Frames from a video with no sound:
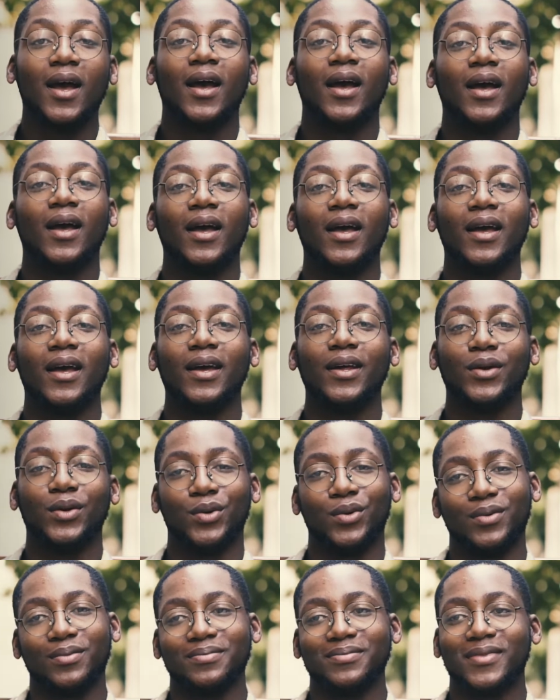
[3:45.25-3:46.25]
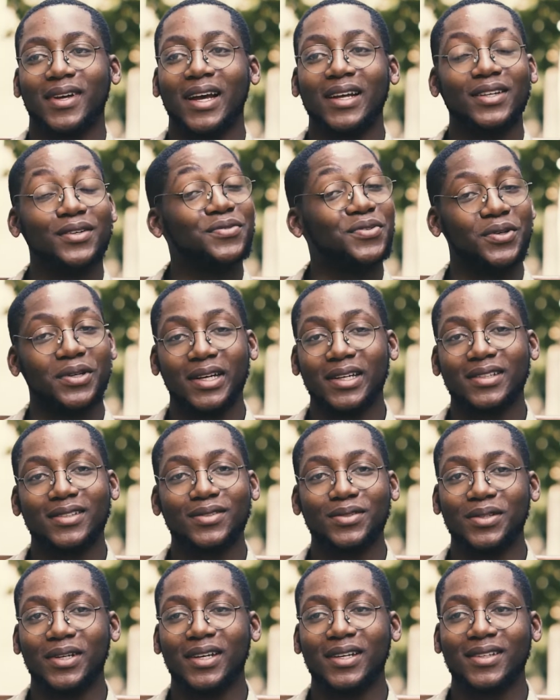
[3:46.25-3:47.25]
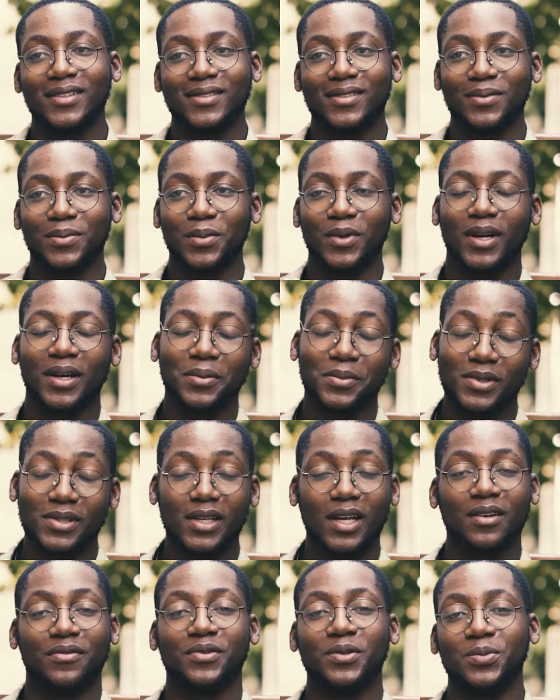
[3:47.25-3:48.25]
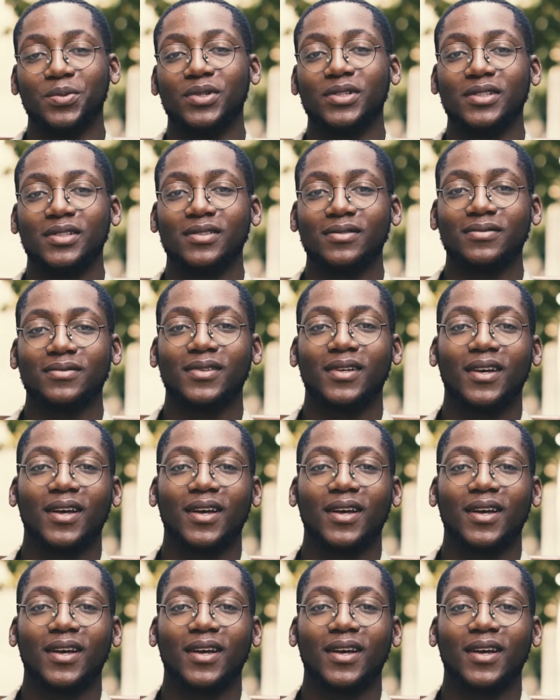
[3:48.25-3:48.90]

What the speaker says: No, I didn't forget you guys. I miss everybody.